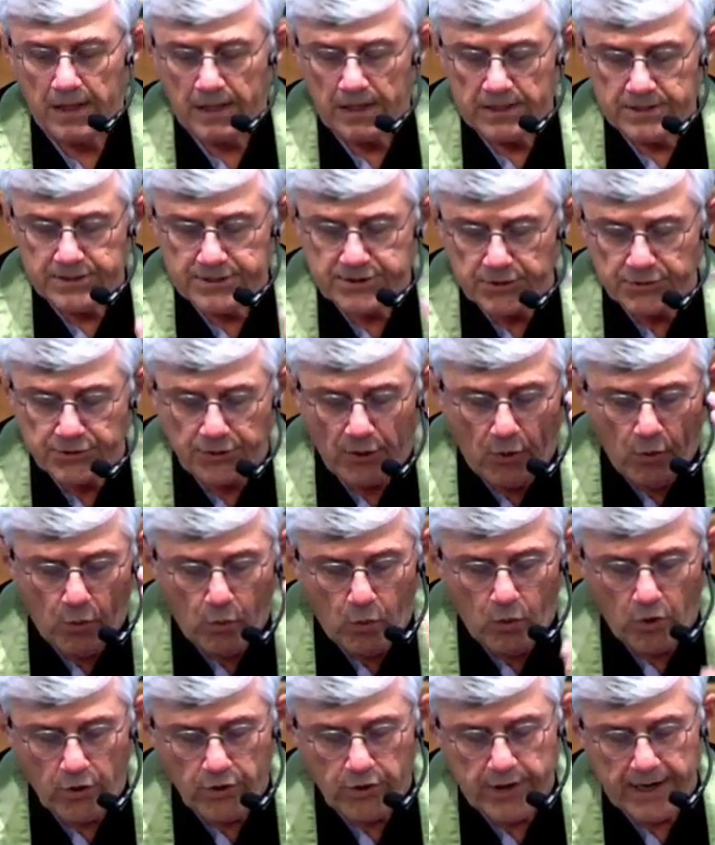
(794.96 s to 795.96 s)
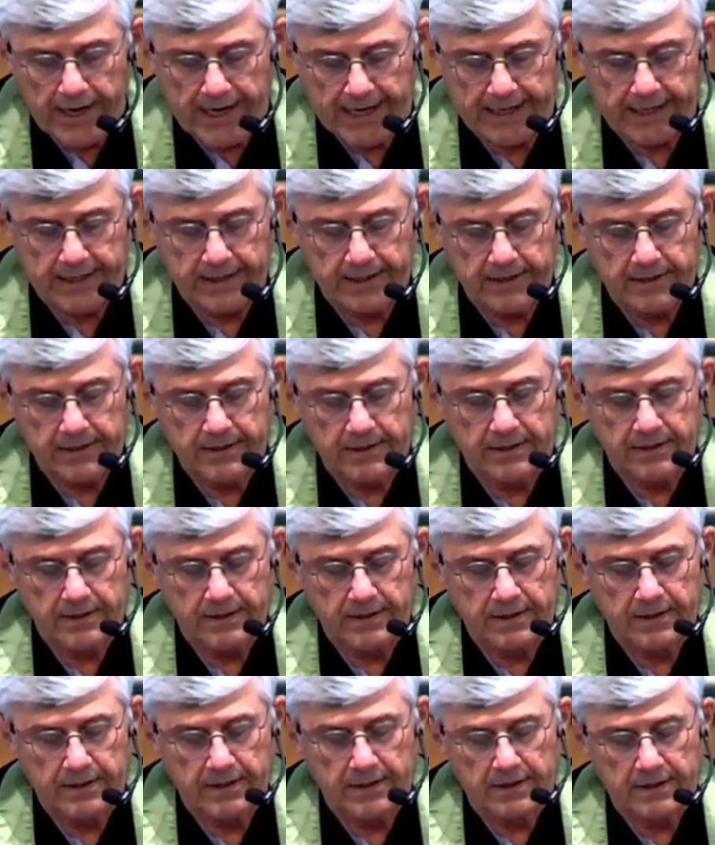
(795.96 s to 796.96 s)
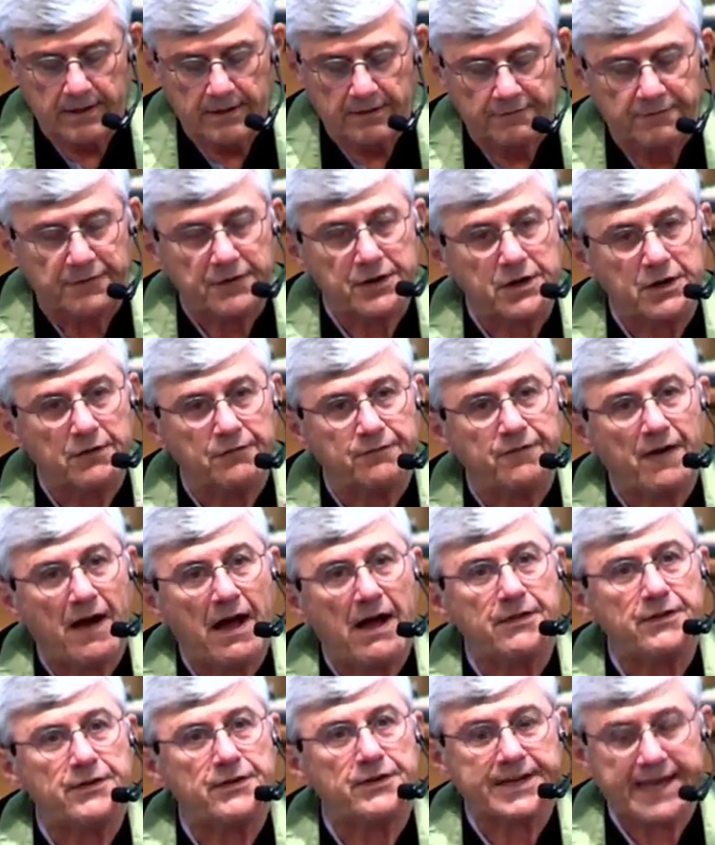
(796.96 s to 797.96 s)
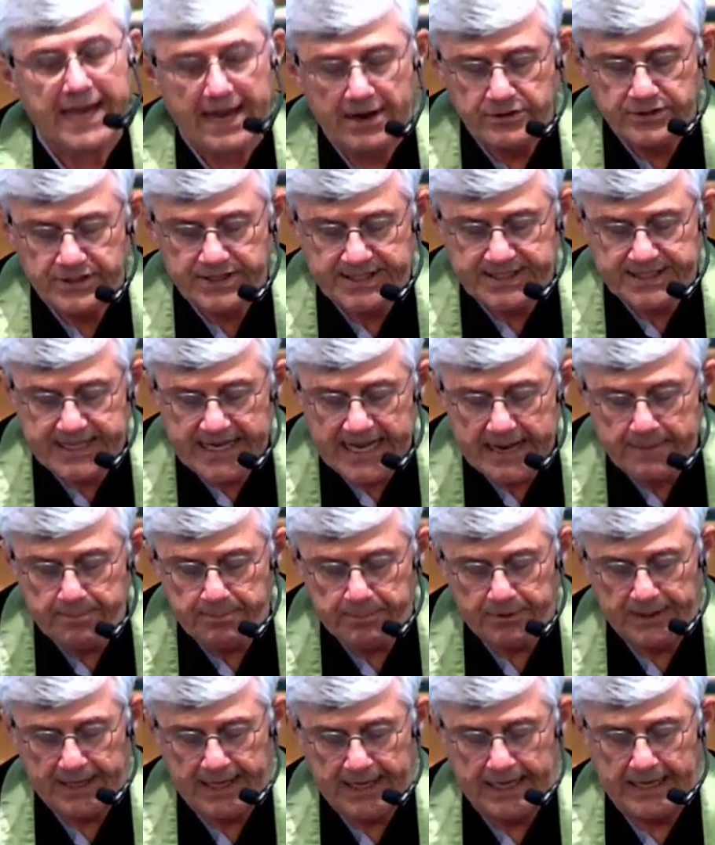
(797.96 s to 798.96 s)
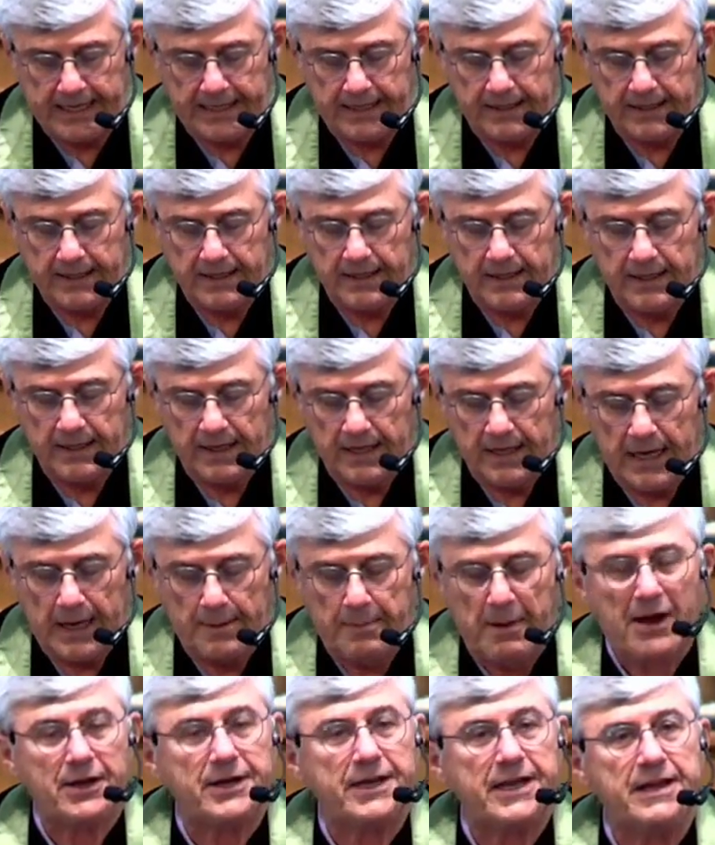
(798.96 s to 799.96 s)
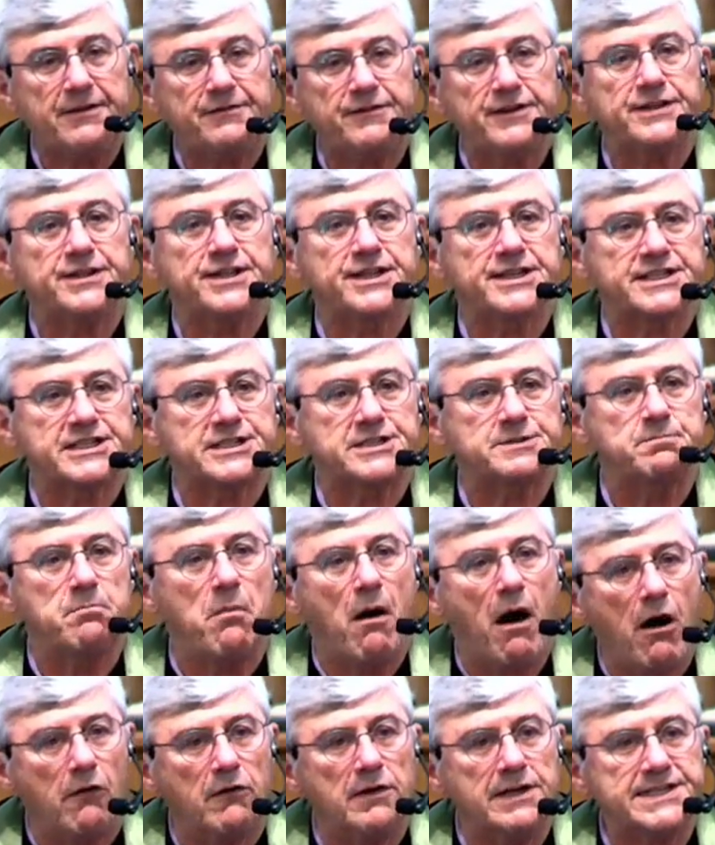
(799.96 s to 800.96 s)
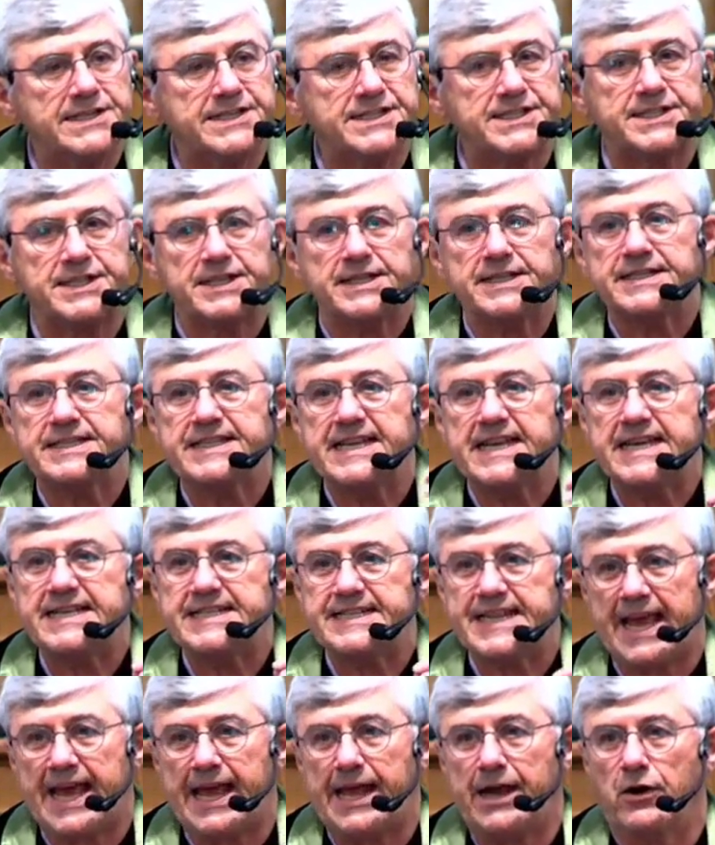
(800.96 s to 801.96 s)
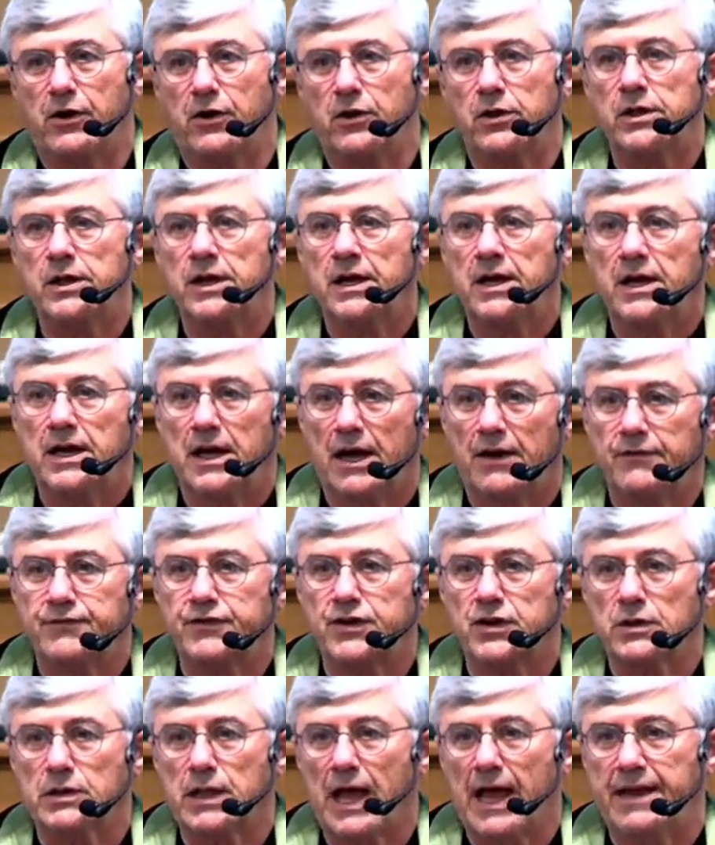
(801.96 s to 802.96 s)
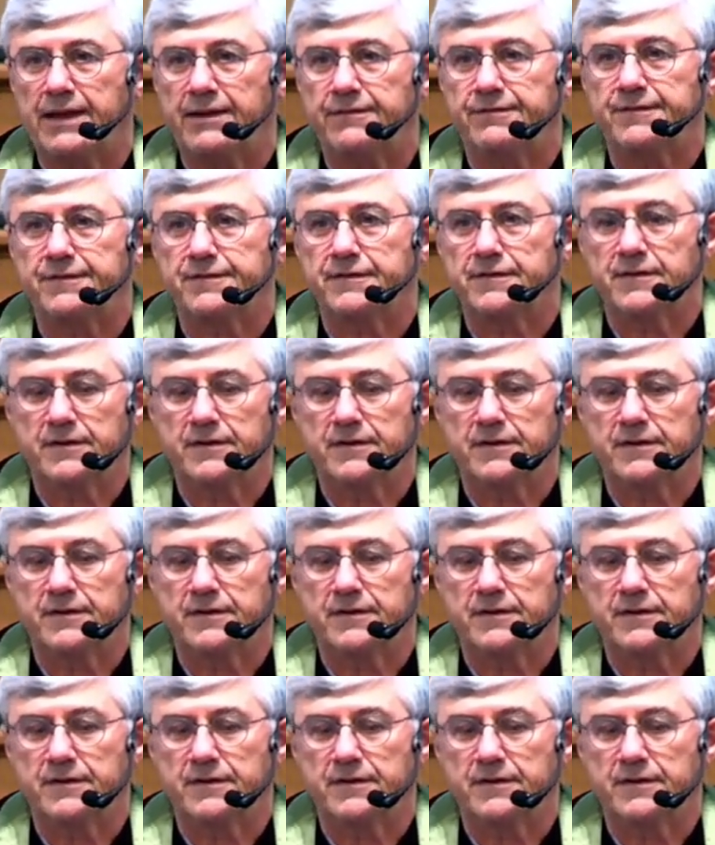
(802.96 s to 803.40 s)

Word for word: So don't worry, for your Father cares deeply about even the smallest detail of your life.